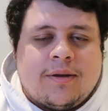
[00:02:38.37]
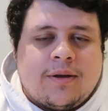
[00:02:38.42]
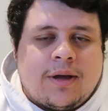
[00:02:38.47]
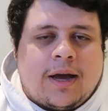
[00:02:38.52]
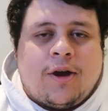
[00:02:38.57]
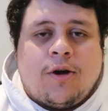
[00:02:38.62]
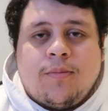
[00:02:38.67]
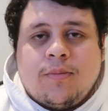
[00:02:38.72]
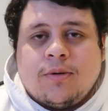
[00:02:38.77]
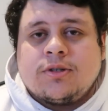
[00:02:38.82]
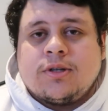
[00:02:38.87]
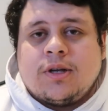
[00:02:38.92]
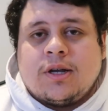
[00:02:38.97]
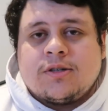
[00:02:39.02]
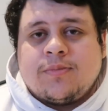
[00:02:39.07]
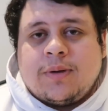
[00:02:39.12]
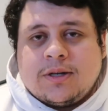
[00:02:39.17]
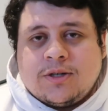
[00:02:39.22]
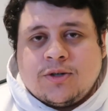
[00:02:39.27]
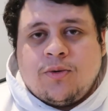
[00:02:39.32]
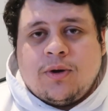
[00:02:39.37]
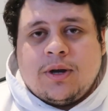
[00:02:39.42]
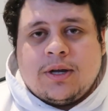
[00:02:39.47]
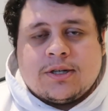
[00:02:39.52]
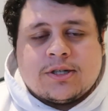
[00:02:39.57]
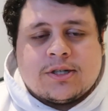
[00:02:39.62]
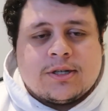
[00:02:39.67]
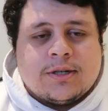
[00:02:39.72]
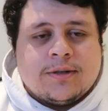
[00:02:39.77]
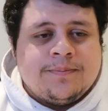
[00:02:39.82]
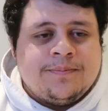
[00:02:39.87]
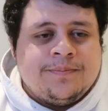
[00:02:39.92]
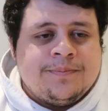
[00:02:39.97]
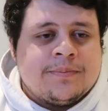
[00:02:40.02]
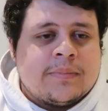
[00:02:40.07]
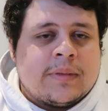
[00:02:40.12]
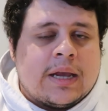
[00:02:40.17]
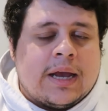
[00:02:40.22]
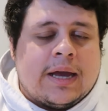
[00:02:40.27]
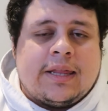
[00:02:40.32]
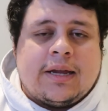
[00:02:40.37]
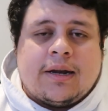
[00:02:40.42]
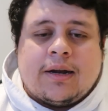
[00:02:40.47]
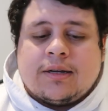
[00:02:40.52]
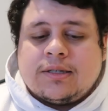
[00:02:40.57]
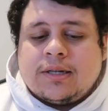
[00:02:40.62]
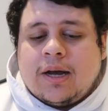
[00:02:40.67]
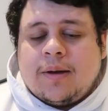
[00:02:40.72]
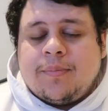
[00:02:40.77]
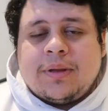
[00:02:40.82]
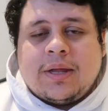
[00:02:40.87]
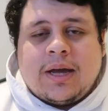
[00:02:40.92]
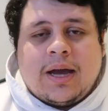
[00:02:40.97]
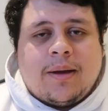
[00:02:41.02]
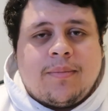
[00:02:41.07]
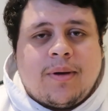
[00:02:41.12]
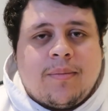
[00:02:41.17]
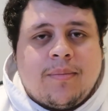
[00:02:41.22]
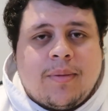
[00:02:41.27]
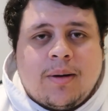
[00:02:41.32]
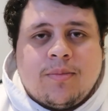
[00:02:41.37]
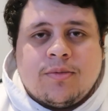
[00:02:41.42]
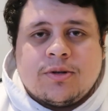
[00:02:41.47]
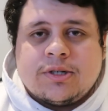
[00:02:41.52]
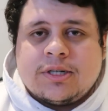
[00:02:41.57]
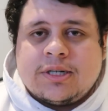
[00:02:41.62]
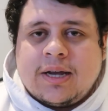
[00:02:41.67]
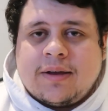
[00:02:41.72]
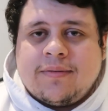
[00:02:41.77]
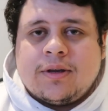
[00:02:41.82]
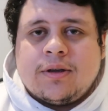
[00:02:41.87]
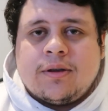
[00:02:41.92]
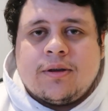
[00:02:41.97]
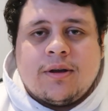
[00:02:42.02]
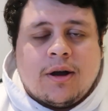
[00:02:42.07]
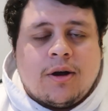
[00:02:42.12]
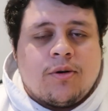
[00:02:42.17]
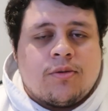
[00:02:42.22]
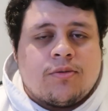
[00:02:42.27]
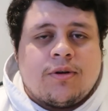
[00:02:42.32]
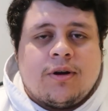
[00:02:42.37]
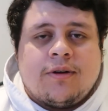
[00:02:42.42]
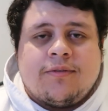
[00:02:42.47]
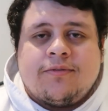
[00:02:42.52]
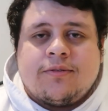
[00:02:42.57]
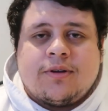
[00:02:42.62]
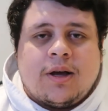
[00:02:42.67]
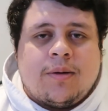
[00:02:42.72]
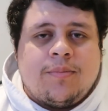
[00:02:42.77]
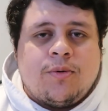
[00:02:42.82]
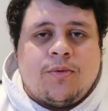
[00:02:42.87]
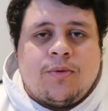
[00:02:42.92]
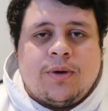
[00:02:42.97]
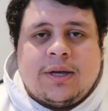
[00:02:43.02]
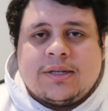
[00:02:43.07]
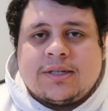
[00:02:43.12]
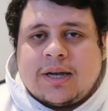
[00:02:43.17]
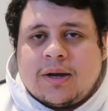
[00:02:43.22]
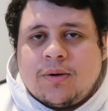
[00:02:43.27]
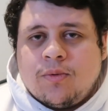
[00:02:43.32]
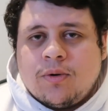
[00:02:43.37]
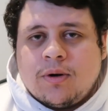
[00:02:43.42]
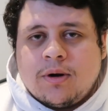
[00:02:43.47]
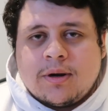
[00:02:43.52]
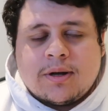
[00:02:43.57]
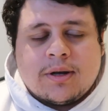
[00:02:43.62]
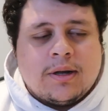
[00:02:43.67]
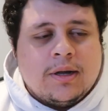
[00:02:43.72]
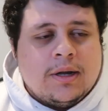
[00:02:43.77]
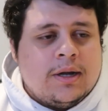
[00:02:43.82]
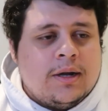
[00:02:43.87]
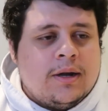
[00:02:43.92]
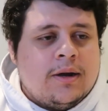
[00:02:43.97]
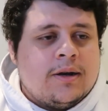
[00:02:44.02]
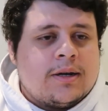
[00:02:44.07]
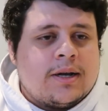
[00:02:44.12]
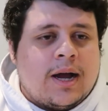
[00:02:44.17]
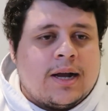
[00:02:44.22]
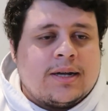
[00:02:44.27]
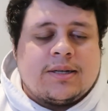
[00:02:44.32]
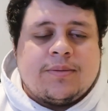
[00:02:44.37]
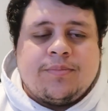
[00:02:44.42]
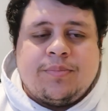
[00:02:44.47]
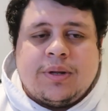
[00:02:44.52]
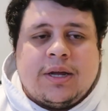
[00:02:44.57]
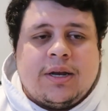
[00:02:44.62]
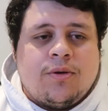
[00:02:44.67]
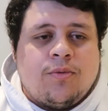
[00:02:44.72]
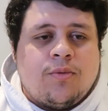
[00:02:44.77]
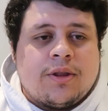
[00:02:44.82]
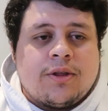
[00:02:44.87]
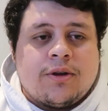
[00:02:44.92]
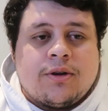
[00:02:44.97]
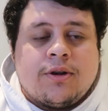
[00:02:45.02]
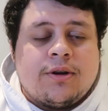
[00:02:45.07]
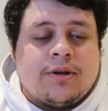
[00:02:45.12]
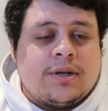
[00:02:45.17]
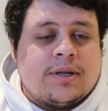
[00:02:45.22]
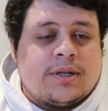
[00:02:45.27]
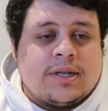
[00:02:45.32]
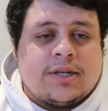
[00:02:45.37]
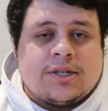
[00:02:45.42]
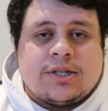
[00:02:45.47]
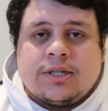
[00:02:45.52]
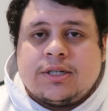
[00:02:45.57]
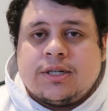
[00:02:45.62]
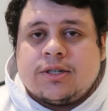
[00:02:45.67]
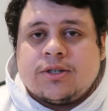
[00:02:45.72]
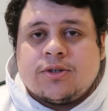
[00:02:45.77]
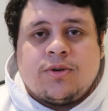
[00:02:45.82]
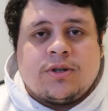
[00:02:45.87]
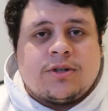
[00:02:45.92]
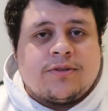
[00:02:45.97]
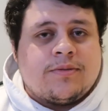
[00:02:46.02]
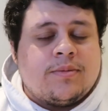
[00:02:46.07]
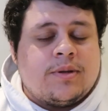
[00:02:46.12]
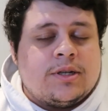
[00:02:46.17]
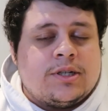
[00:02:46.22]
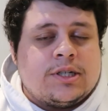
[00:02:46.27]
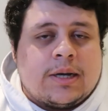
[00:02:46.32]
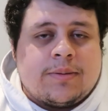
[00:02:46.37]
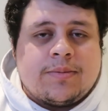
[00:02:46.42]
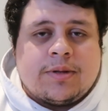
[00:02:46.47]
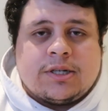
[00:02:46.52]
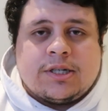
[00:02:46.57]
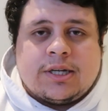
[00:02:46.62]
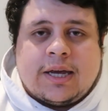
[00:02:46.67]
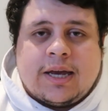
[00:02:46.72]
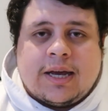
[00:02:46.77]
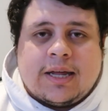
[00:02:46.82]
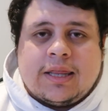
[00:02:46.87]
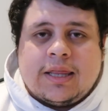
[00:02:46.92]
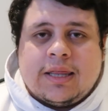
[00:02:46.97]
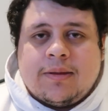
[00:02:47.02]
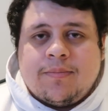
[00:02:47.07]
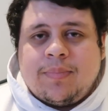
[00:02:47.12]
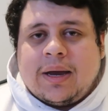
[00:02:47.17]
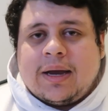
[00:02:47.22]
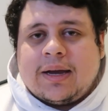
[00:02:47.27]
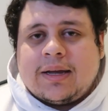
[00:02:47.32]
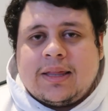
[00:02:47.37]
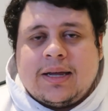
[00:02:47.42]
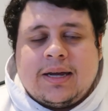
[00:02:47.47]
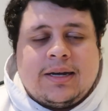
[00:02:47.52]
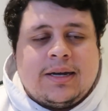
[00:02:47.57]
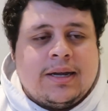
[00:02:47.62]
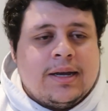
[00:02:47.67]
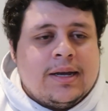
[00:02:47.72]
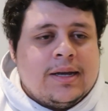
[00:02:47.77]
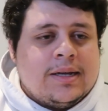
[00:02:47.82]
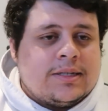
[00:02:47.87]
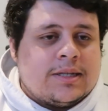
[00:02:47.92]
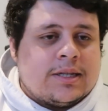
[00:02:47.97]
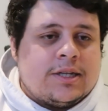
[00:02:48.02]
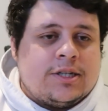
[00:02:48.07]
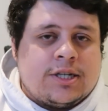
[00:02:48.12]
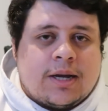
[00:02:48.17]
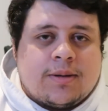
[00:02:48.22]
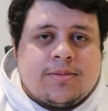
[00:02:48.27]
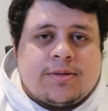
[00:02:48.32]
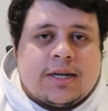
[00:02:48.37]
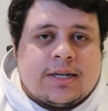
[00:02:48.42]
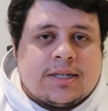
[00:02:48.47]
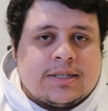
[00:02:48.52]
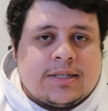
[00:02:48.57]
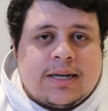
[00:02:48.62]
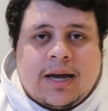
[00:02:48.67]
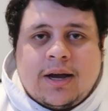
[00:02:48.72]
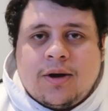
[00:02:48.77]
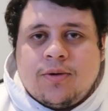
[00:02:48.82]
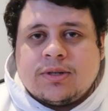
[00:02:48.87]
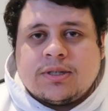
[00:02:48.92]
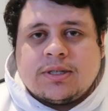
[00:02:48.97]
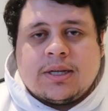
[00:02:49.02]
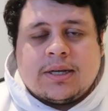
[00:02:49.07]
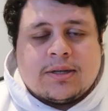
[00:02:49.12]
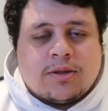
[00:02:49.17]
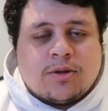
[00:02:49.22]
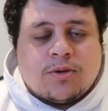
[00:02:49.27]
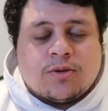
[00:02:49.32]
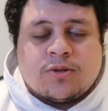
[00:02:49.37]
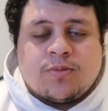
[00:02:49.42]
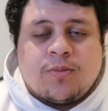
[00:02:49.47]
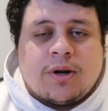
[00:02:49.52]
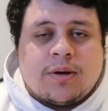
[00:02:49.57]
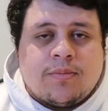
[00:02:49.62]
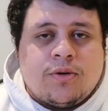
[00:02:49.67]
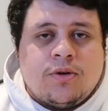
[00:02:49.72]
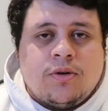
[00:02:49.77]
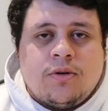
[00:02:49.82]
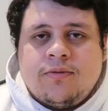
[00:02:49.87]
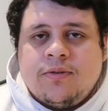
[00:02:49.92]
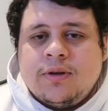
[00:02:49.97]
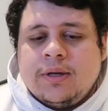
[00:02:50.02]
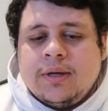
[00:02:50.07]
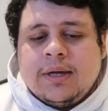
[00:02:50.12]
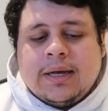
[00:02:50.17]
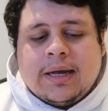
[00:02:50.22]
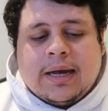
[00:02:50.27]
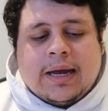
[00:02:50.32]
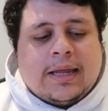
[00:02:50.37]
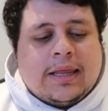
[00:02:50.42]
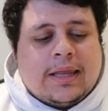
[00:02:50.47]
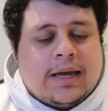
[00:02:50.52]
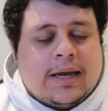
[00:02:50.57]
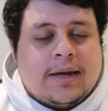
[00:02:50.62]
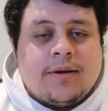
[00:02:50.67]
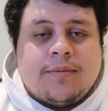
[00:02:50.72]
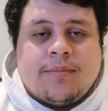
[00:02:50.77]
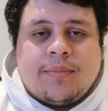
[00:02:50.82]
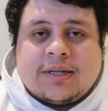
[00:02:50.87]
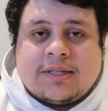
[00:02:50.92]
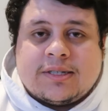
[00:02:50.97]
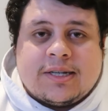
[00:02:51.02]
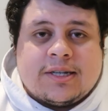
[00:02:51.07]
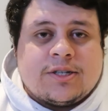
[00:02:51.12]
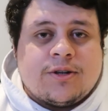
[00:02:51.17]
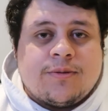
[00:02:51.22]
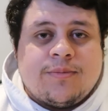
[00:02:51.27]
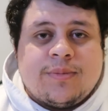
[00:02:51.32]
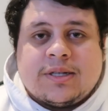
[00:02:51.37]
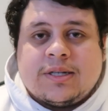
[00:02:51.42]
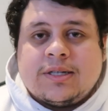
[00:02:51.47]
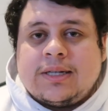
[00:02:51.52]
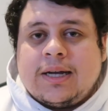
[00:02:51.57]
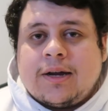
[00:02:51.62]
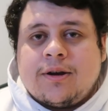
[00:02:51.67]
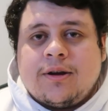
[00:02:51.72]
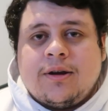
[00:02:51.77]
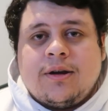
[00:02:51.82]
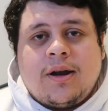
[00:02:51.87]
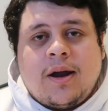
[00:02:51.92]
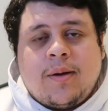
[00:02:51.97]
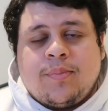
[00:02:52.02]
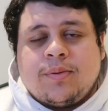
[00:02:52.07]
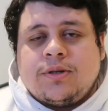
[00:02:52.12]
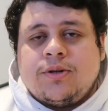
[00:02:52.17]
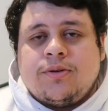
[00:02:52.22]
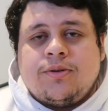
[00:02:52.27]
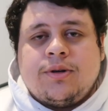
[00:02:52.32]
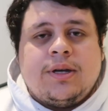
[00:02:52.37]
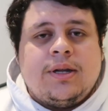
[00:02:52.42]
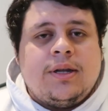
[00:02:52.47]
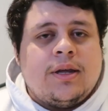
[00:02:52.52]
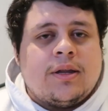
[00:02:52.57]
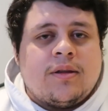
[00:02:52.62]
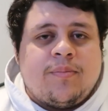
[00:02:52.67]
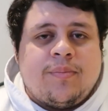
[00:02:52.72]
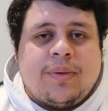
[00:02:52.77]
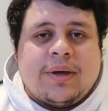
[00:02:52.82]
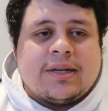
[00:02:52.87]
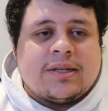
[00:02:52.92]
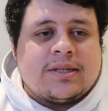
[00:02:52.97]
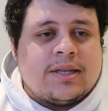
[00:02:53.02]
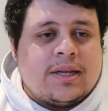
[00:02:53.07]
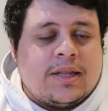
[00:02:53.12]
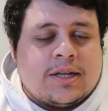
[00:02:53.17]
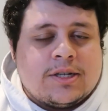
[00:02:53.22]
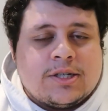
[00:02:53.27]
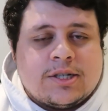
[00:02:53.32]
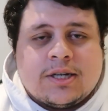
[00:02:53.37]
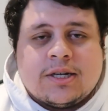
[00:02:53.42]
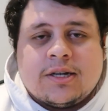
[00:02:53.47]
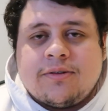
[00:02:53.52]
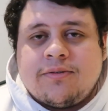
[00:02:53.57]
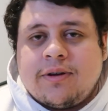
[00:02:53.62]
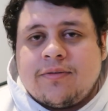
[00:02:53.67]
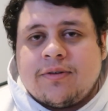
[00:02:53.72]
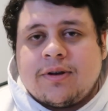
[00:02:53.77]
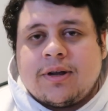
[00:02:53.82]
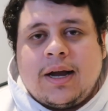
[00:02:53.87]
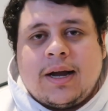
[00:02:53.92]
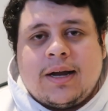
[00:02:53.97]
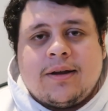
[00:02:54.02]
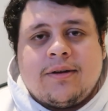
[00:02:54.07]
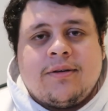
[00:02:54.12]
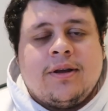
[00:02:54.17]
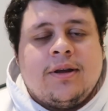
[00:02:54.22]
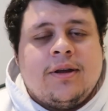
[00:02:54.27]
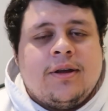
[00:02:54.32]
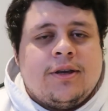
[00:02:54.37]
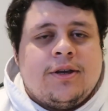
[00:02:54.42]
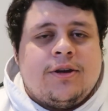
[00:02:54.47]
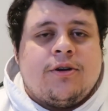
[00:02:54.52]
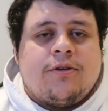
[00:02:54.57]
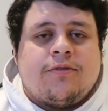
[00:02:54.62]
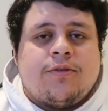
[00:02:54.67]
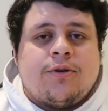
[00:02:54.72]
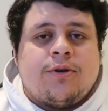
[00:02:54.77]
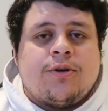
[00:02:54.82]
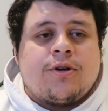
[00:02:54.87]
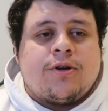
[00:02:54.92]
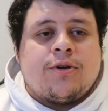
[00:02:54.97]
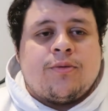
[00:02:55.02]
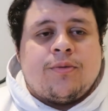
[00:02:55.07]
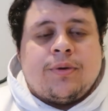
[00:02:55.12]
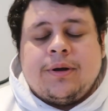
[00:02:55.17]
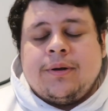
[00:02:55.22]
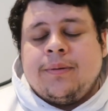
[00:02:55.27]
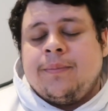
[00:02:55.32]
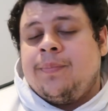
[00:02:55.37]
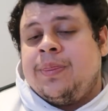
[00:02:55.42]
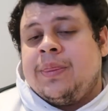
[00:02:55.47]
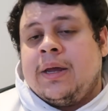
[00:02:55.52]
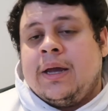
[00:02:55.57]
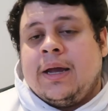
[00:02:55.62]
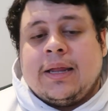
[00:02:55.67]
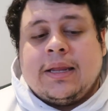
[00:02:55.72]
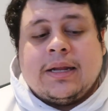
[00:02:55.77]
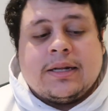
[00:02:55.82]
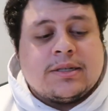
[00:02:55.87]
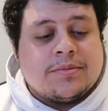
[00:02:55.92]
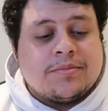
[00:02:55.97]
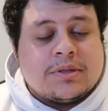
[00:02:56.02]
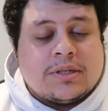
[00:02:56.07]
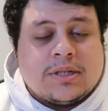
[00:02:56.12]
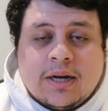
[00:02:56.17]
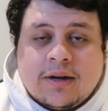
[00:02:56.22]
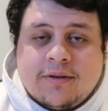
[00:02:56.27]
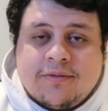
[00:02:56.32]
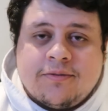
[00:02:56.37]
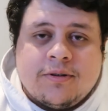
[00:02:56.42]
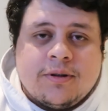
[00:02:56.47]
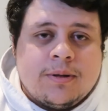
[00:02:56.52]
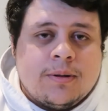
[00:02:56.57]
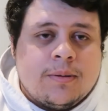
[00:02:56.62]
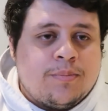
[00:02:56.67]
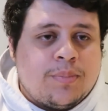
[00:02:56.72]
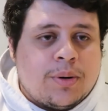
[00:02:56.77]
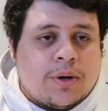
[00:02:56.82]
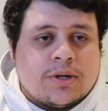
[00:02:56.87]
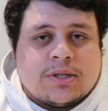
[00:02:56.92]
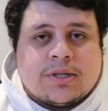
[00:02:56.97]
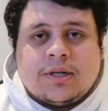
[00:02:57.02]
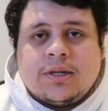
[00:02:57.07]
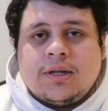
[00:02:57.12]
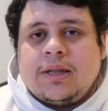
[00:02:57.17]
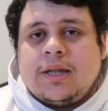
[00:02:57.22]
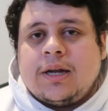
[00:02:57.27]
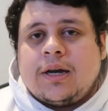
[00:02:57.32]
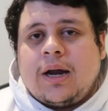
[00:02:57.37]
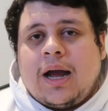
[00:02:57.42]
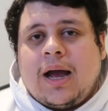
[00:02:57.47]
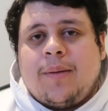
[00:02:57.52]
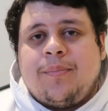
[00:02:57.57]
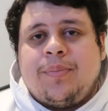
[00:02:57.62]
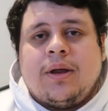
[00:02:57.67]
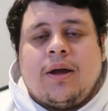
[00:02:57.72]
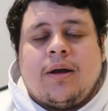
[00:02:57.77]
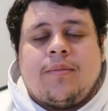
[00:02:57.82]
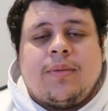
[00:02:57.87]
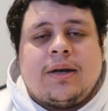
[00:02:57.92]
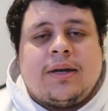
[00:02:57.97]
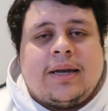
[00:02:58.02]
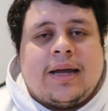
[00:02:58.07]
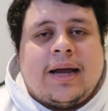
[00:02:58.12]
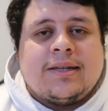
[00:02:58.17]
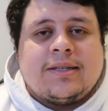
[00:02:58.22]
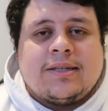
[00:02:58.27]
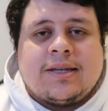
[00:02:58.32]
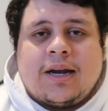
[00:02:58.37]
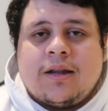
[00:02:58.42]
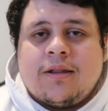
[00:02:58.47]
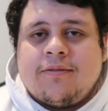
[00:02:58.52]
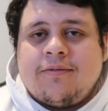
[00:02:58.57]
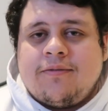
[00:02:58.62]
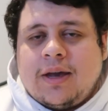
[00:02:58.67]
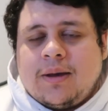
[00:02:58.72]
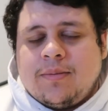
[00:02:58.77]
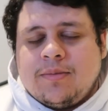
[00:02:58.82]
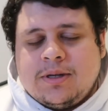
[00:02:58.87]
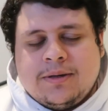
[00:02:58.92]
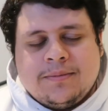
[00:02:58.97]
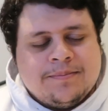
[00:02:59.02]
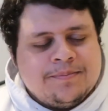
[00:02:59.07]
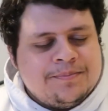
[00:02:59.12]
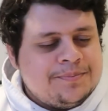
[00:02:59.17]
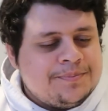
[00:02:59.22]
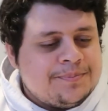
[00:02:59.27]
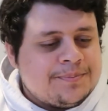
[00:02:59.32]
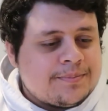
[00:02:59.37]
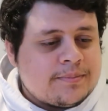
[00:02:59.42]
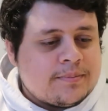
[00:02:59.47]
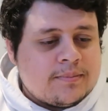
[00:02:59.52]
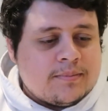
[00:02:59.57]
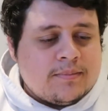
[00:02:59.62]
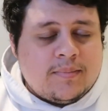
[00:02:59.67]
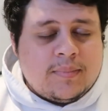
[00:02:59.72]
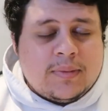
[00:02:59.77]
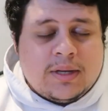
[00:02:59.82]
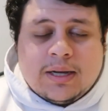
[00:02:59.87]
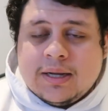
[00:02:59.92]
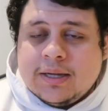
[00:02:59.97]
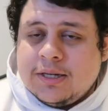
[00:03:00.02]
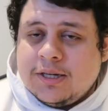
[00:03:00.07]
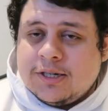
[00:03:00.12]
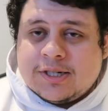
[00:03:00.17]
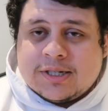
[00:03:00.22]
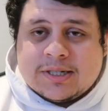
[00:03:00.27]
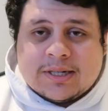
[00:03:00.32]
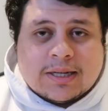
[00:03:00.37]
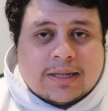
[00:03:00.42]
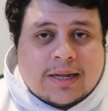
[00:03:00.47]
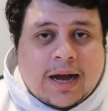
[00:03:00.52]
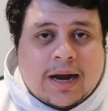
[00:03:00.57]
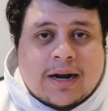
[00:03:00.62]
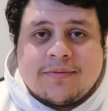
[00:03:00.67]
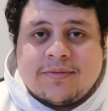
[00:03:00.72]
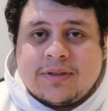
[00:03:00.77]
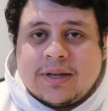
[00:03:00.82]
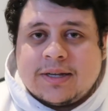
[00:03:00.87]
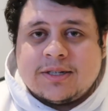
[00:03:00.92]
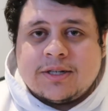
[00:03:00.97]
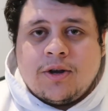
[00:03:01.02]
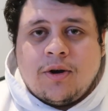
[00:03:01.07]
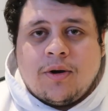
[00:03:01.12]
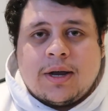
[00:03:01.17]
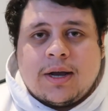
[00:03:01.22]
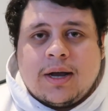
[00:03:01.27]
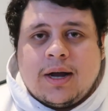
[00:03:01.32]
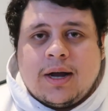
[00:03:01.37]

almost lost my Twitch. And then on top of that, my mom was just having a rough couple weeks at work, contemplating whether her decision to switch from the job that she had back then to the job she has now was like the smart move. And then my sister misses out on an opportunity on the biggest thing that she could have ever gotten, you know, for her career. And then some stuff personally that are happening on my dad's side of the family. There's just a lot of things going